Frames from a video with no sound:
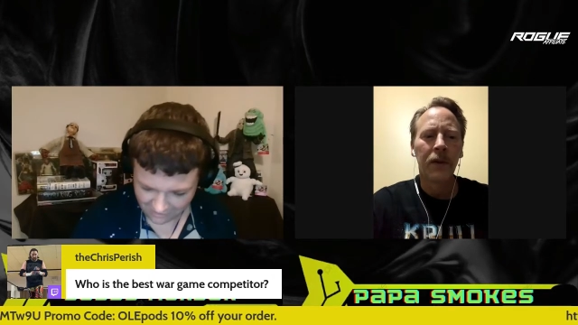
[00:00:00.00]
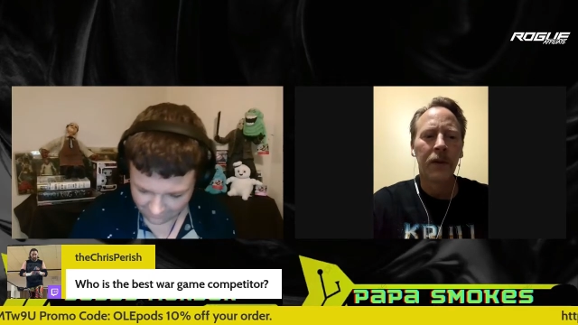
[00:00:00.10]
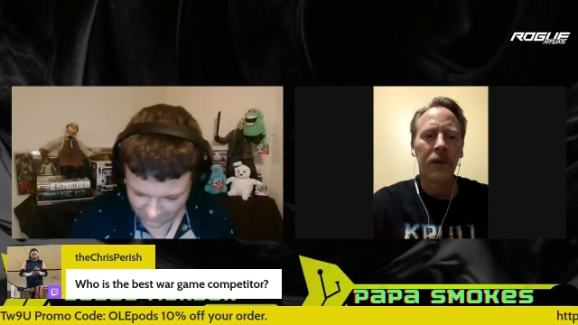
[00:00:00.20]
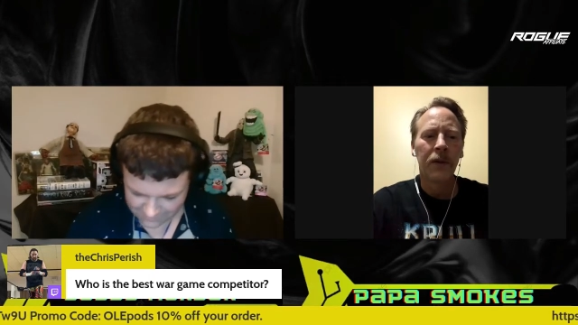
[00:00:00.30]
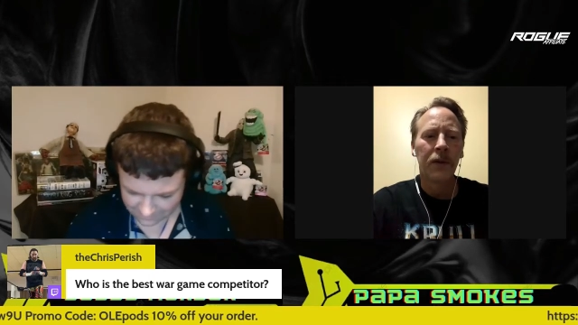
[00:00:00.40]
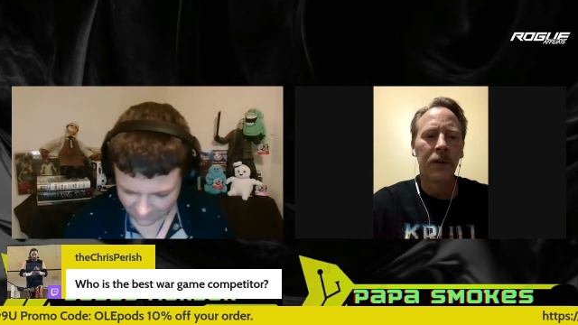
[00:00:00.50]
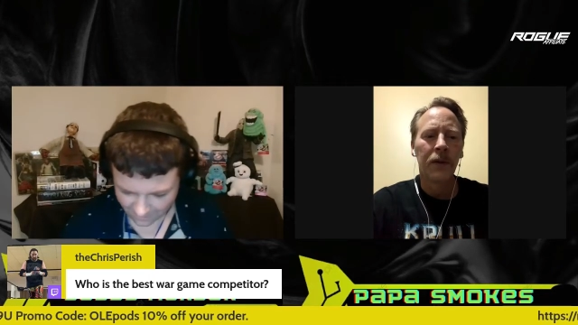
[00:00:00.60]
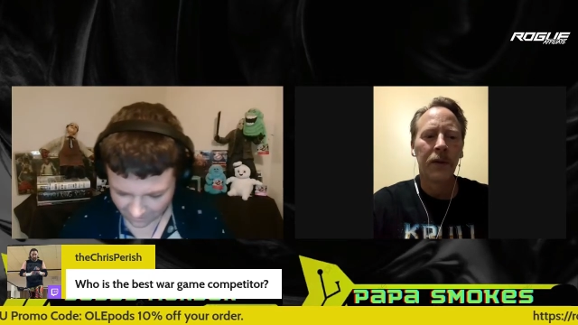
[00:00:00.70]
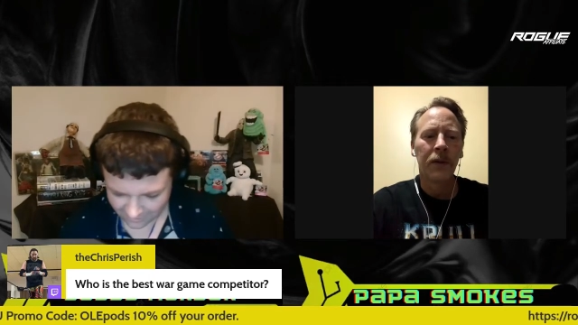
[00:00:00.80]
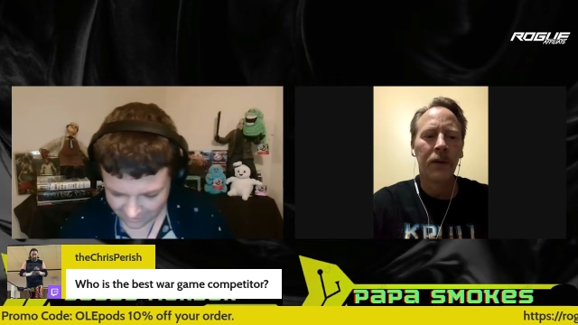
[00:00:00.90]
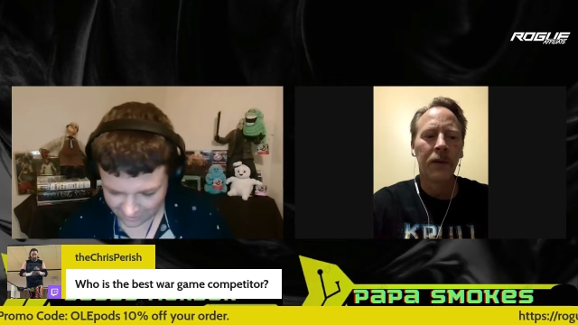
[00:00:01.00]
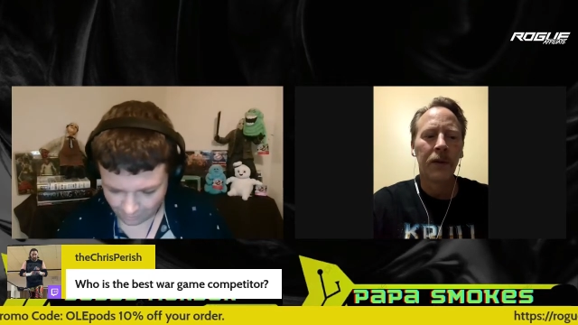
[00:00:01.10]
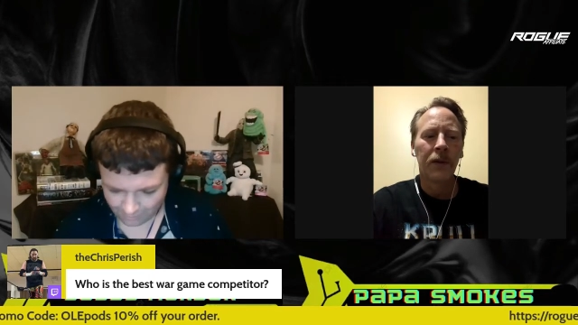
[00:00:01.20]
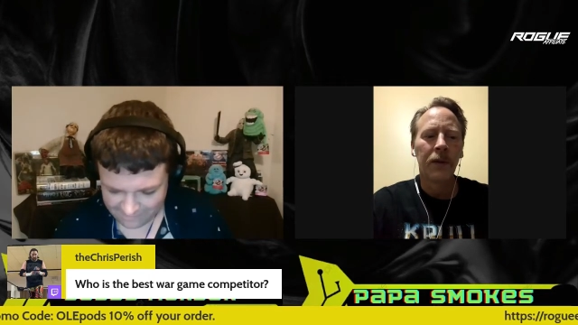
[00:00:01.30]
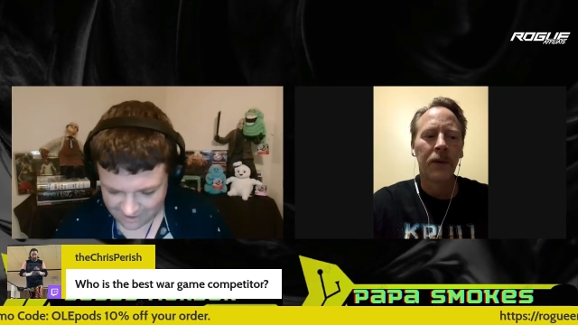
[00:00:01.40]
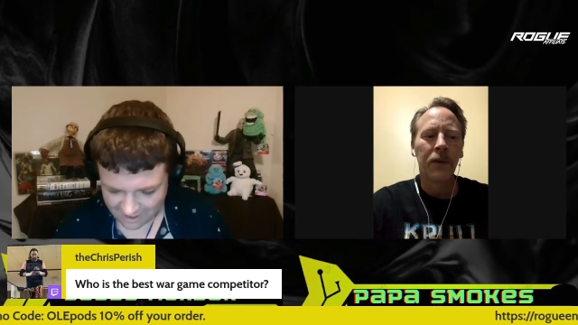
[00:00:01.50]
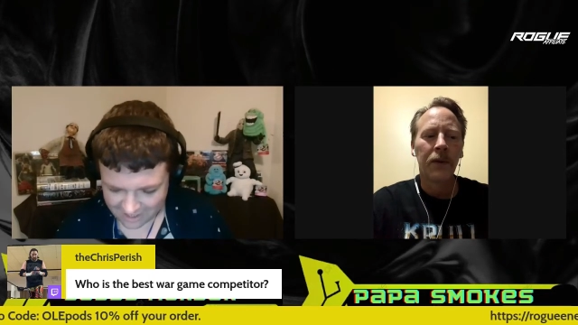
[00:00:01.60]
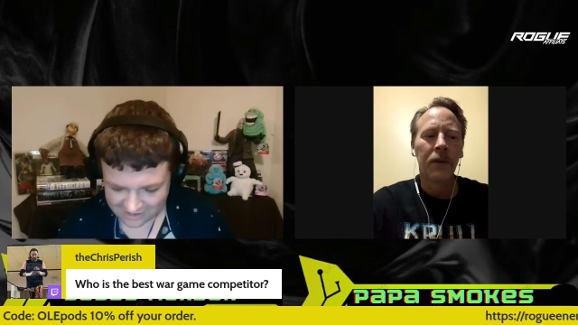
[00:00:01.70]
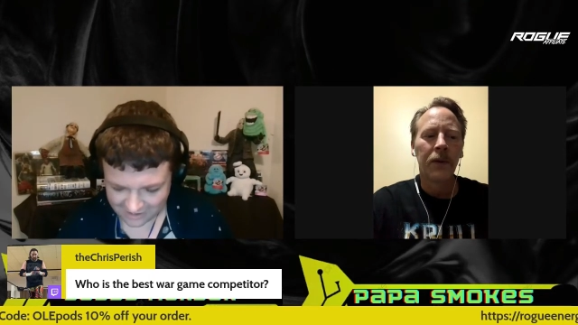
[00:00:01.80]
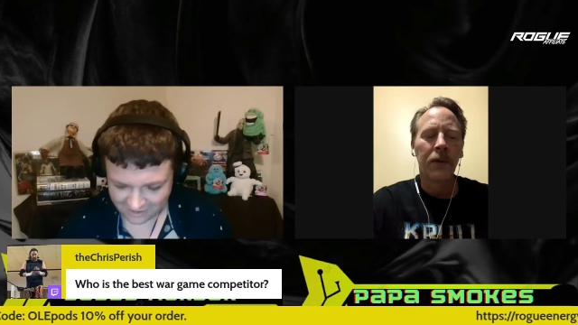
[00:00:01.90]
Speaker 1: First of all, we've
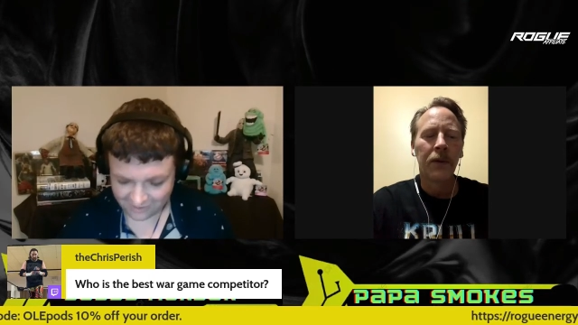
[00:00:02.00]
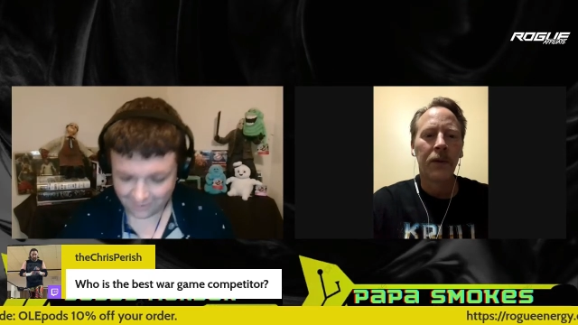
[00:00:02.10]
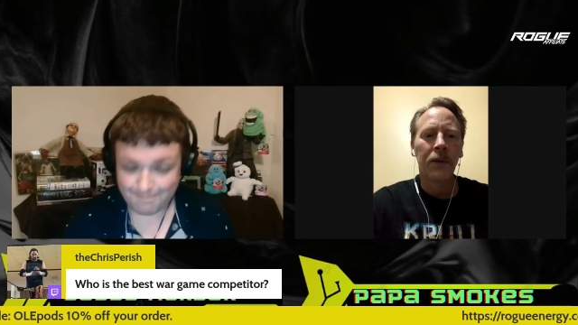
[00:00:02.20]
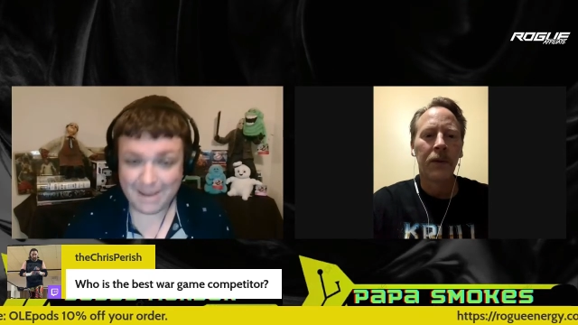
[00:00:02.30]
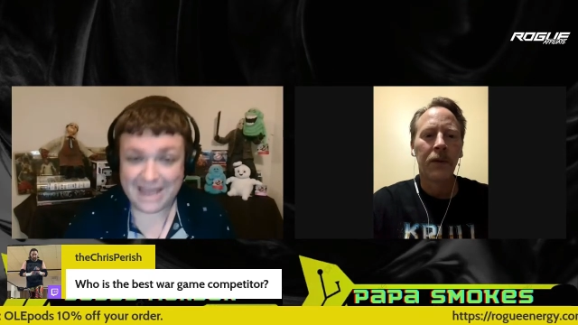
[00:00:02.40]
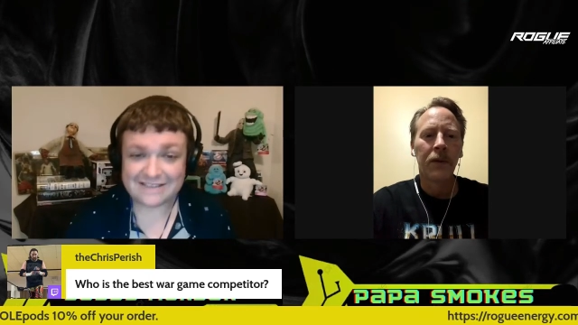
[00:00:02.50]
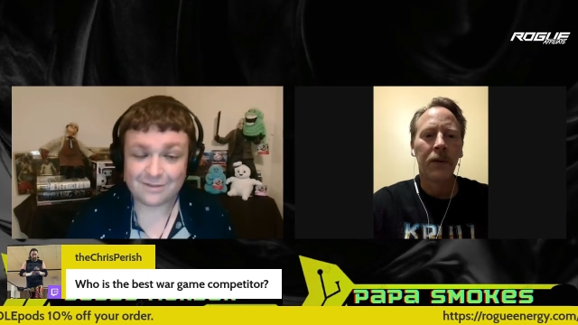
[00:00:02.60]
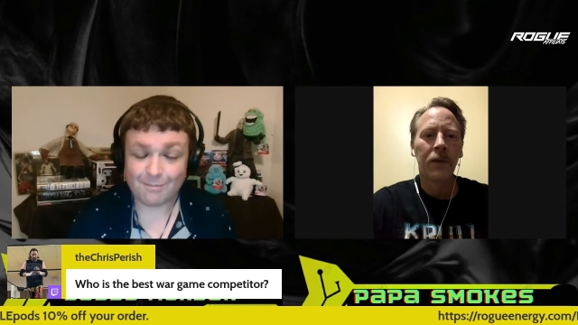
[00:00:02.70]
got the best,